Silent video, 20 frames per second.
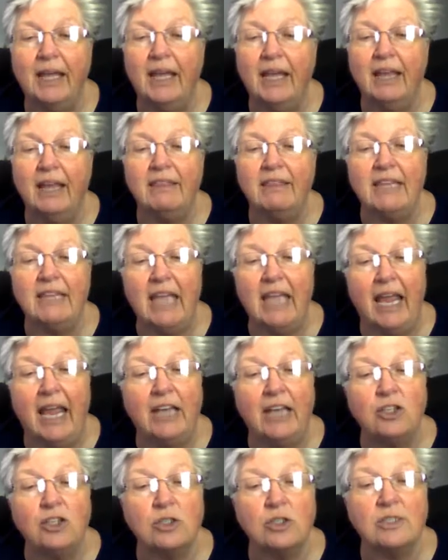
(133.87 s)
The
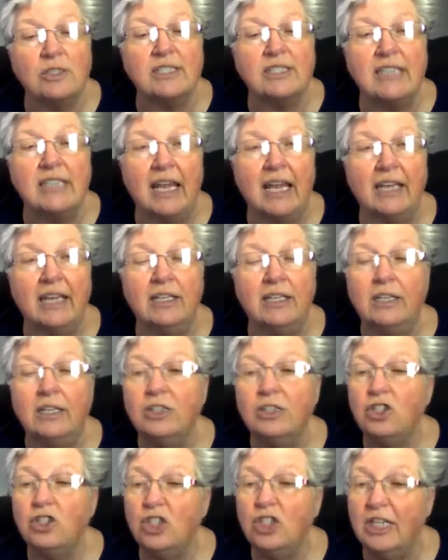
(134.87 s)
angels said
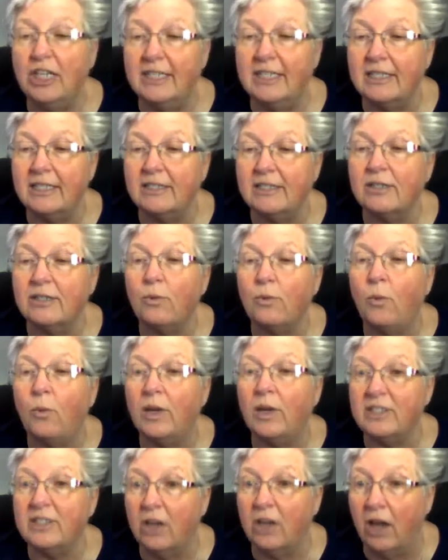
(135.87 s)
Jesus
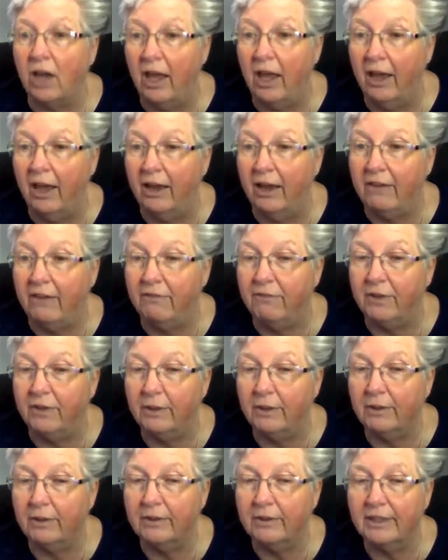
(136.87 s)
was alive.
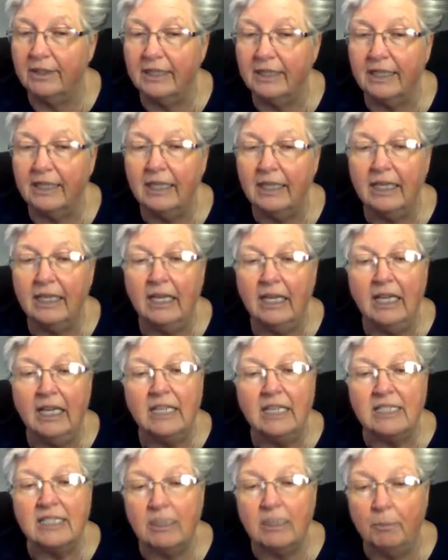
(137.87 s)

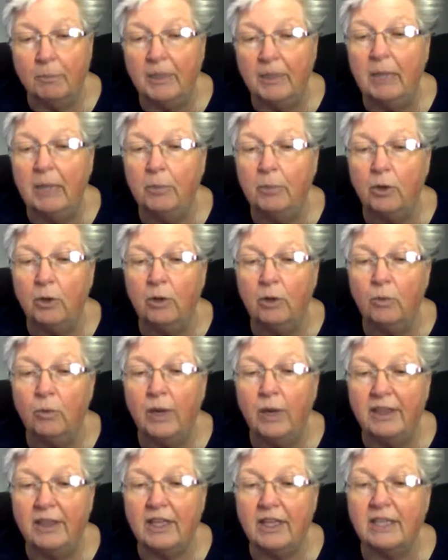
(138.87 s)
Some people
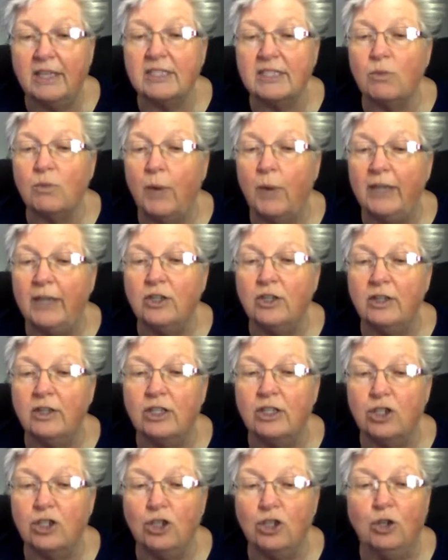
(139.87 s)
with us went to the
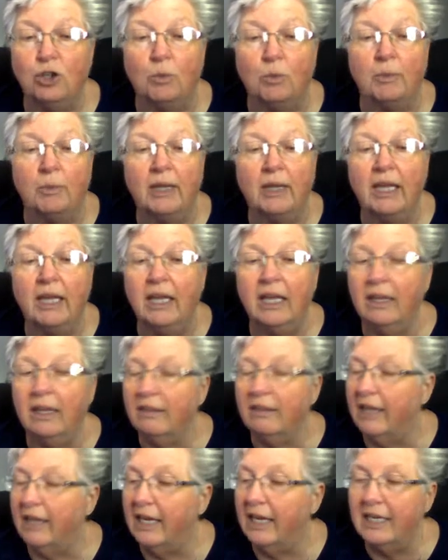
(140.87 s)
tomb.
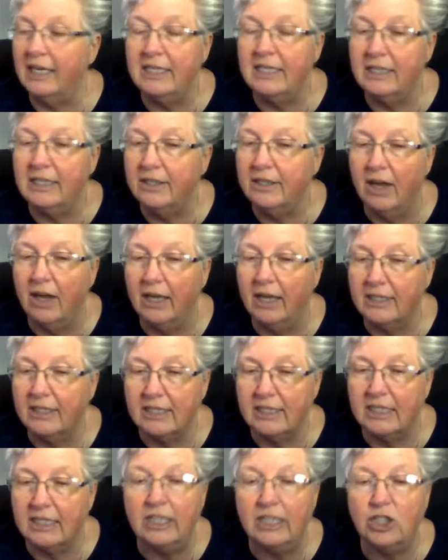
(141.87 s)
They did not
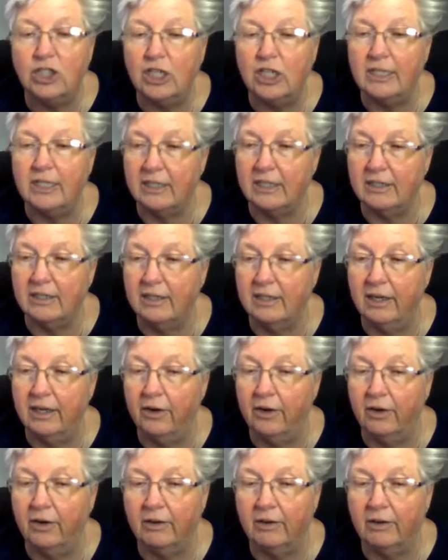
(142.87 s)
see Jesus there."